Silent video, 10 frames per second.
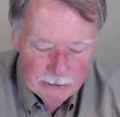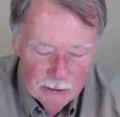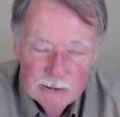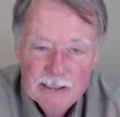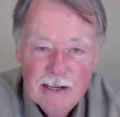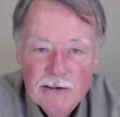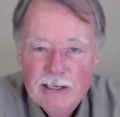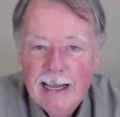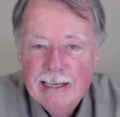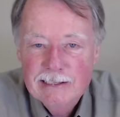stone is another
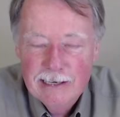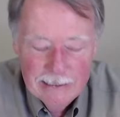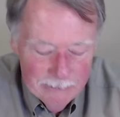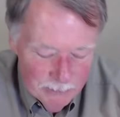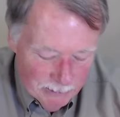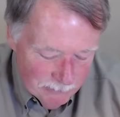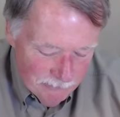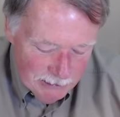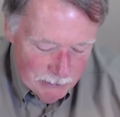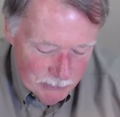Tanzanite. We are
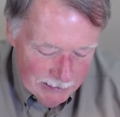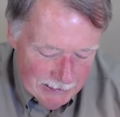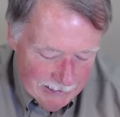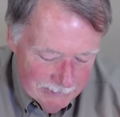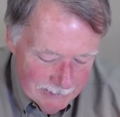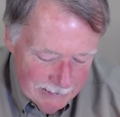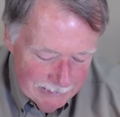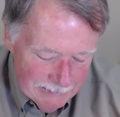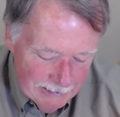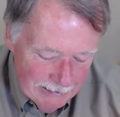featuring
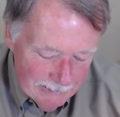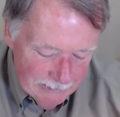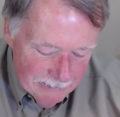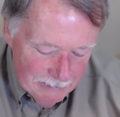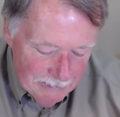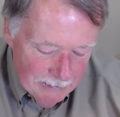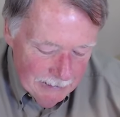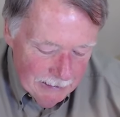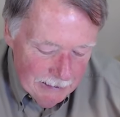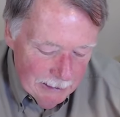Tanzanite tonight.
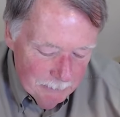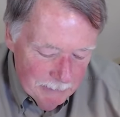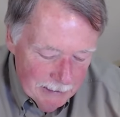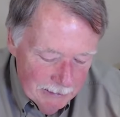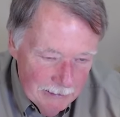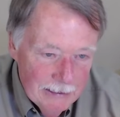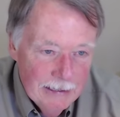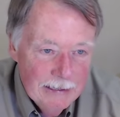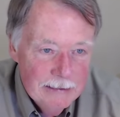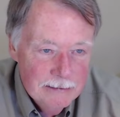Um, and,
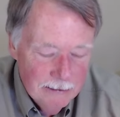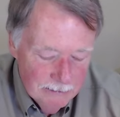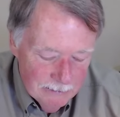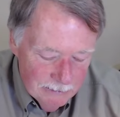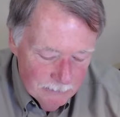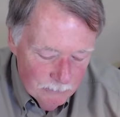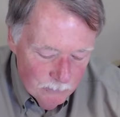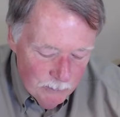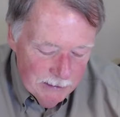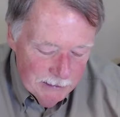and it's a, a really